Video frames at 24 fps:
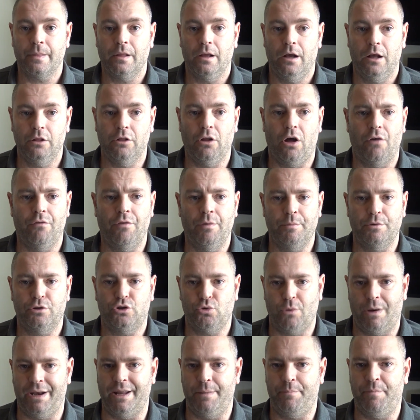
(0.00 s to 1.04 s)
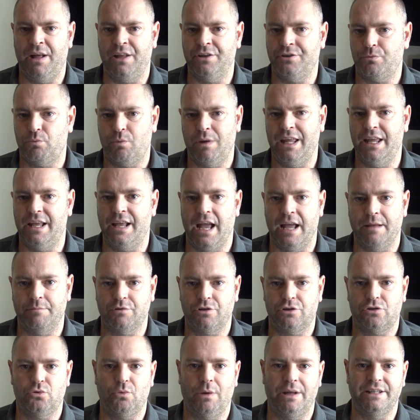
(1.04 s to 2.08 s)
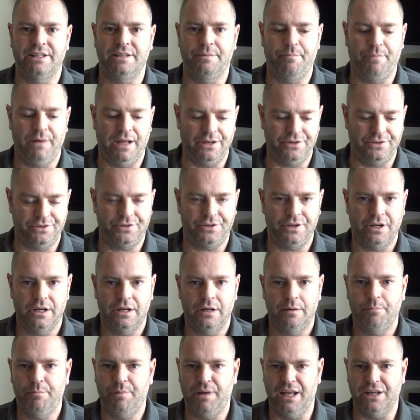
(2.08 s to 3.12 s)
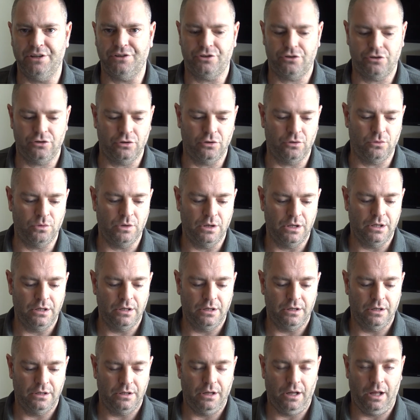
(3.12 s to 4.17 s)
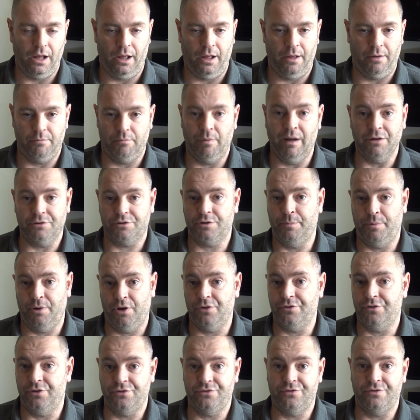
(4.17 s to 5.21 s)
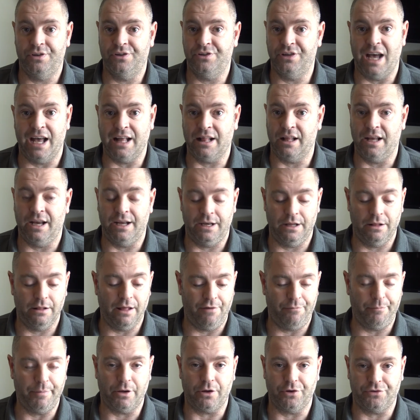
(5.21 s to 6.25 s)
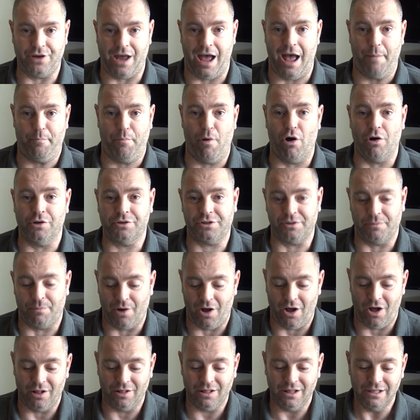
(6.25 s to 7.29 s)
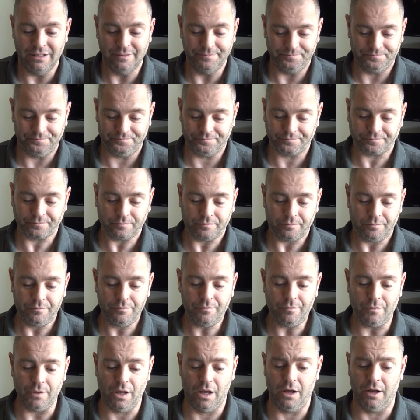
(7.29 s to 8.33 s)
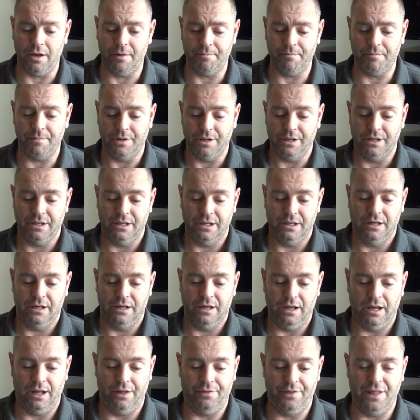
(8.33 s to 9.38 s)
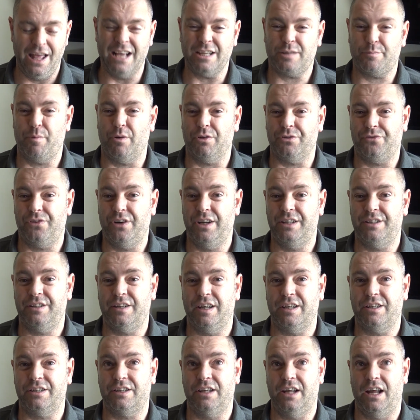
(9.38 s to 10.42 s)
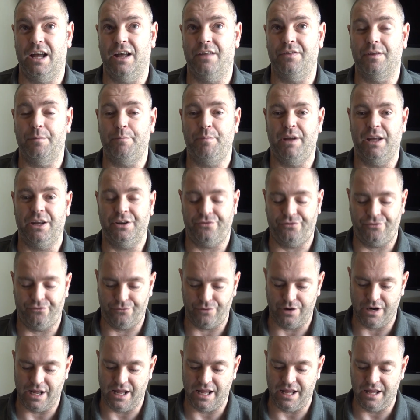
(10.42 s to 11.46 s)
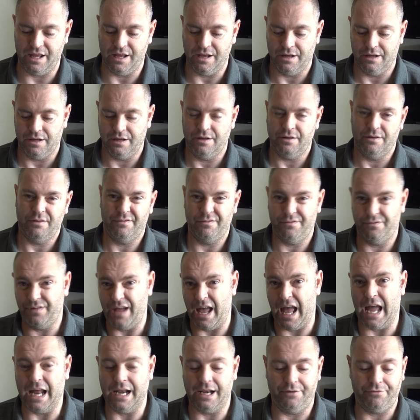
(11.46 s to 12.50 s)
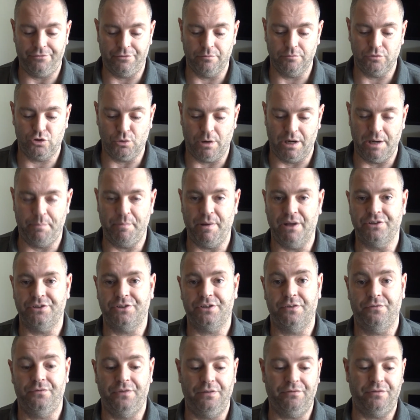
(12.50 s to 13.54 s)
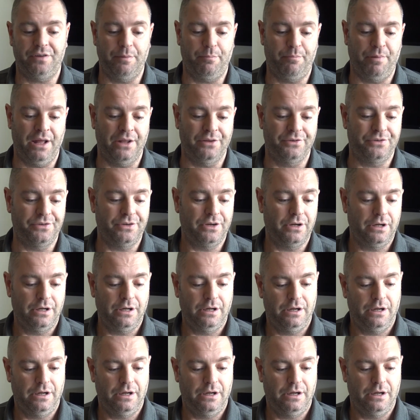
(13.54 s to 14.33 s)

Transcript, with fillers: A lot of them are 20 pence, Wii games are 20 pence, PS2 uh, well, to be honest, there's, there's, hardly any left because I bought them all. Um, and the Xbox 360 and the PS3 vary from 20 pence to 50 pence.